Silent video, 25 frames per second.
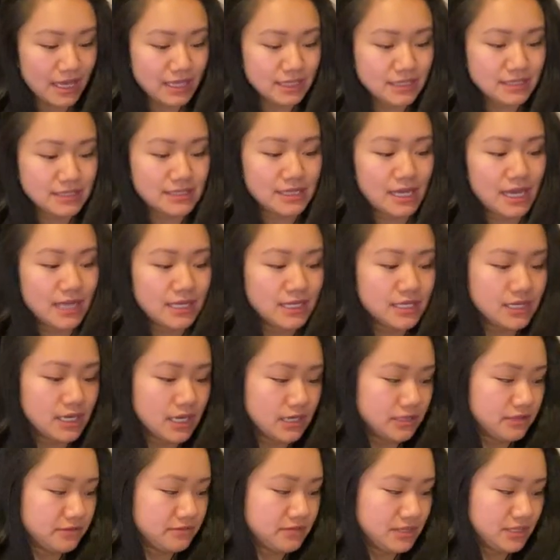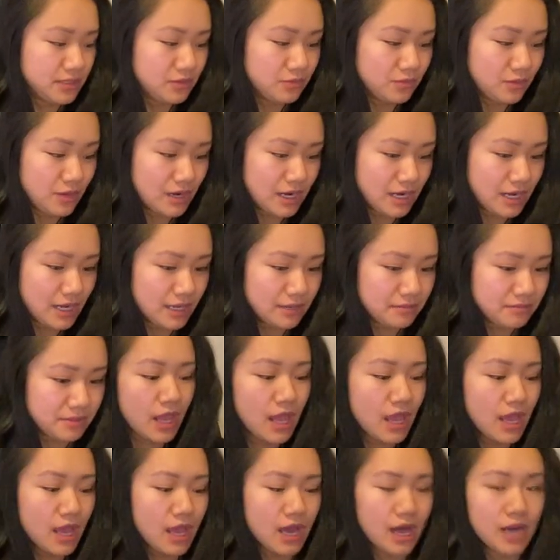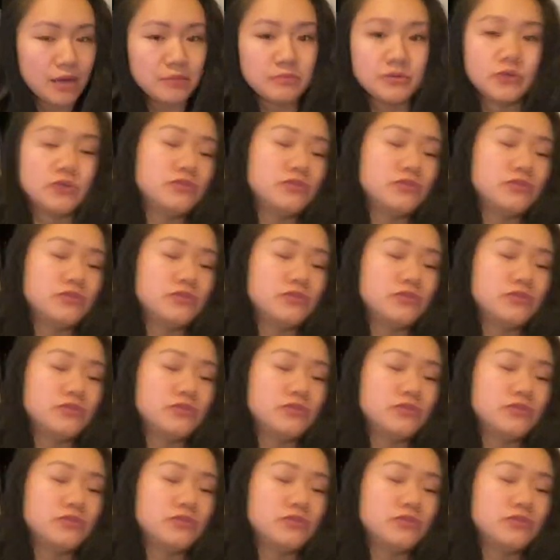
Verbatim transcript: and I can kind of see why. I'm